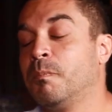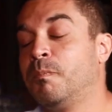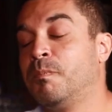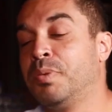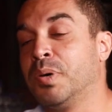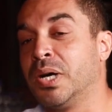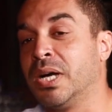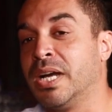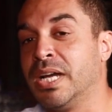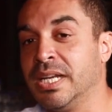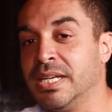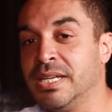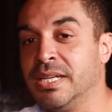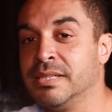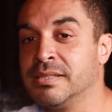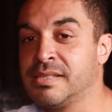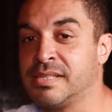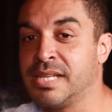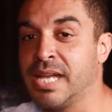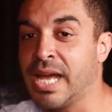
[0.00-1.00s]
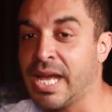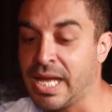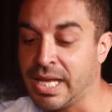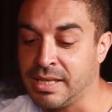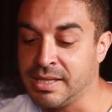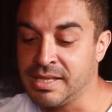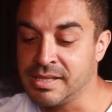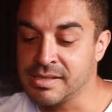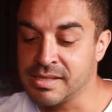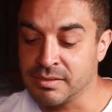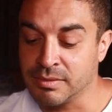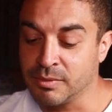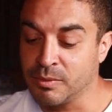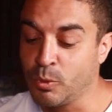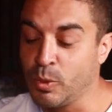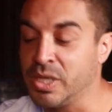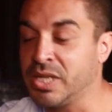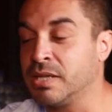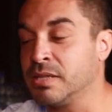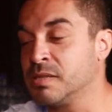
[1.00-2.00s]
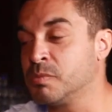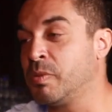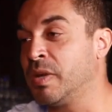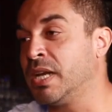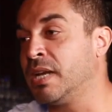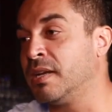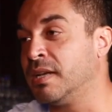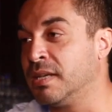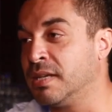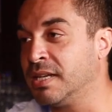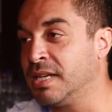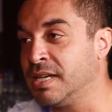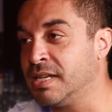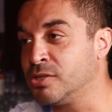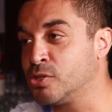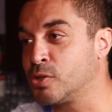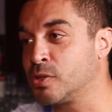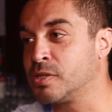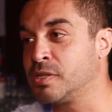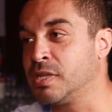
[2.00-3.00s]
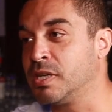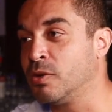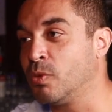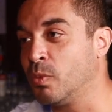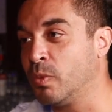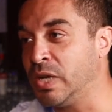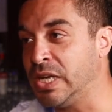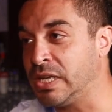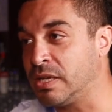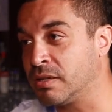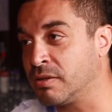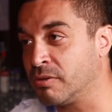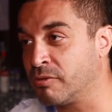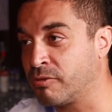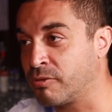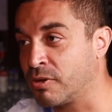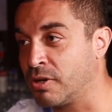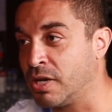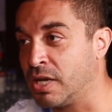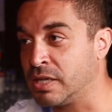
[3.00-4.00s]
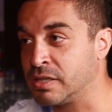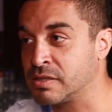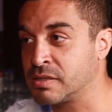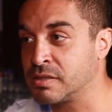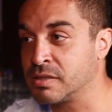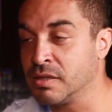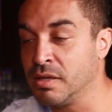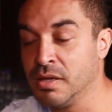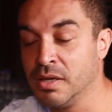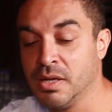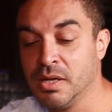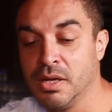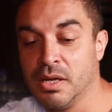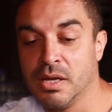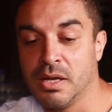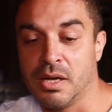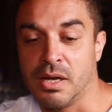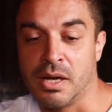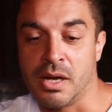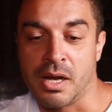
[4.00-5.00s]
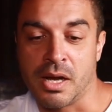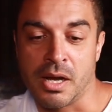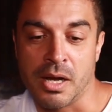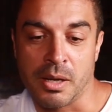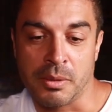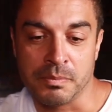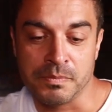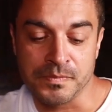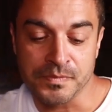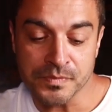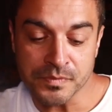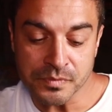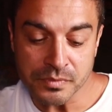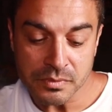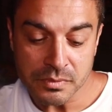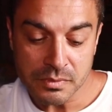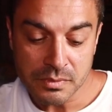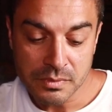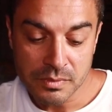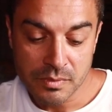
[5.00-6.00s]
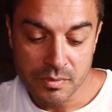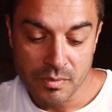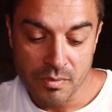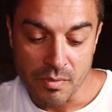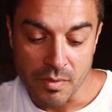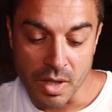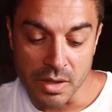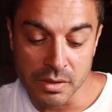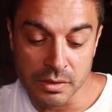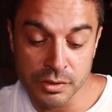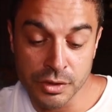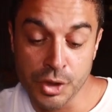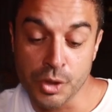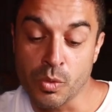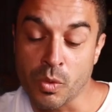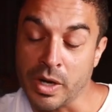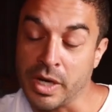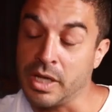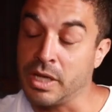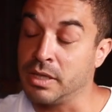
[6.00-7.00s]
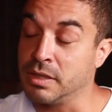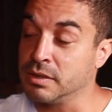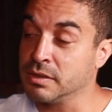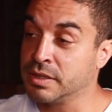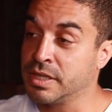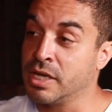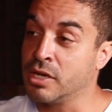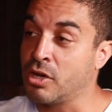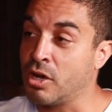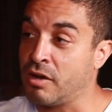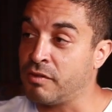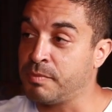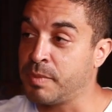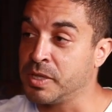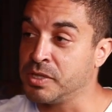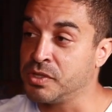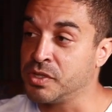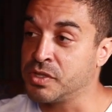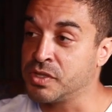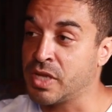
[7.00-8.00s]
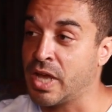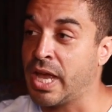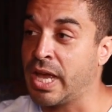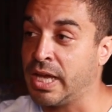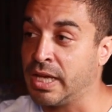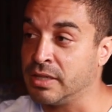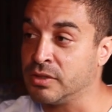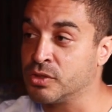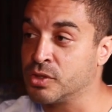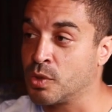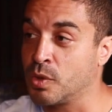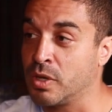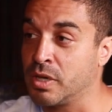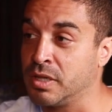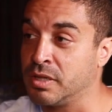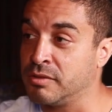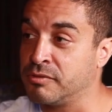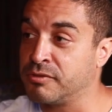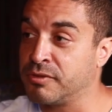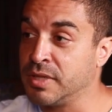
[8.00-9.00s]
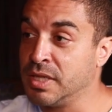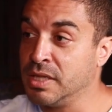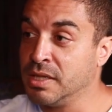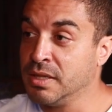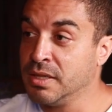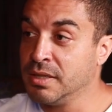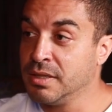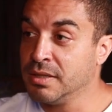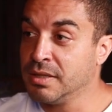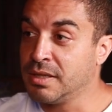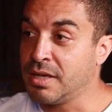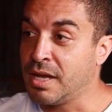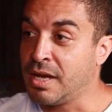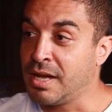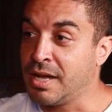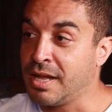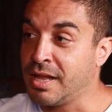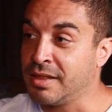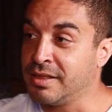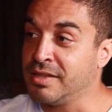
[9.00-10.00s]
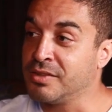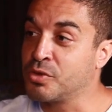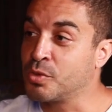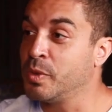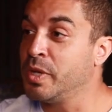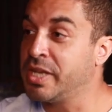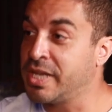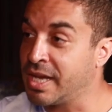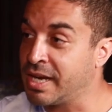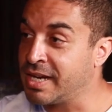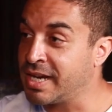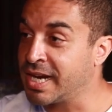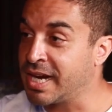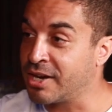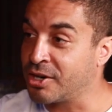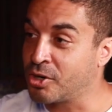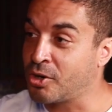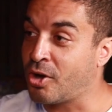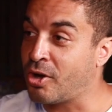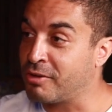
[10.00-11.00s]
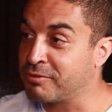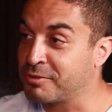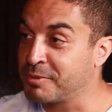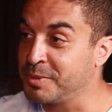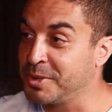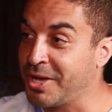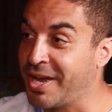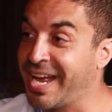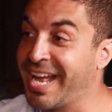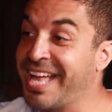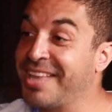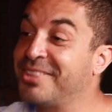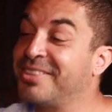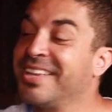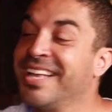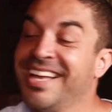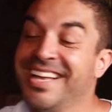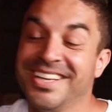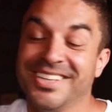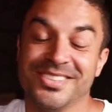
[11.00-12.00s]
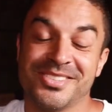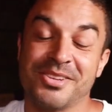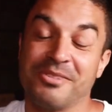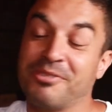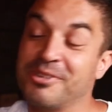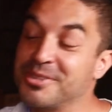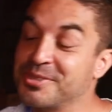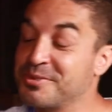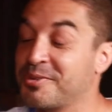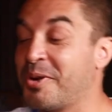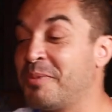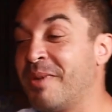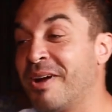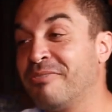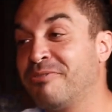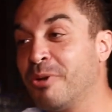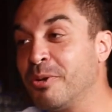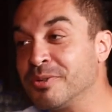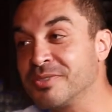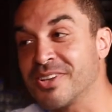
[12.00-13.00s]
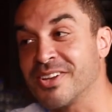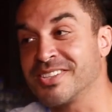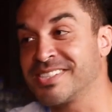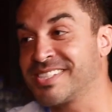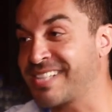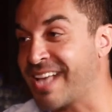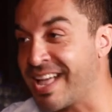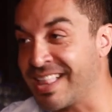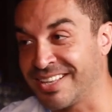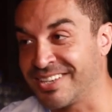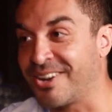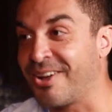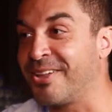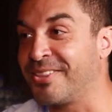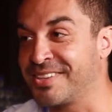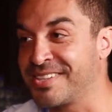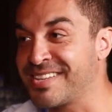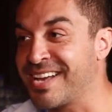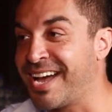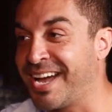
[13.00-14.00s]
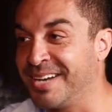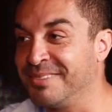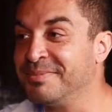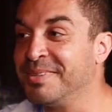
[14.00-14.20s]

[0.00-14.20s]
but instead this week has been an interesting week for us. Do you want to kick off by just saying sort of this weekend I got a call from you? So first of all, my phone's on silent all the time.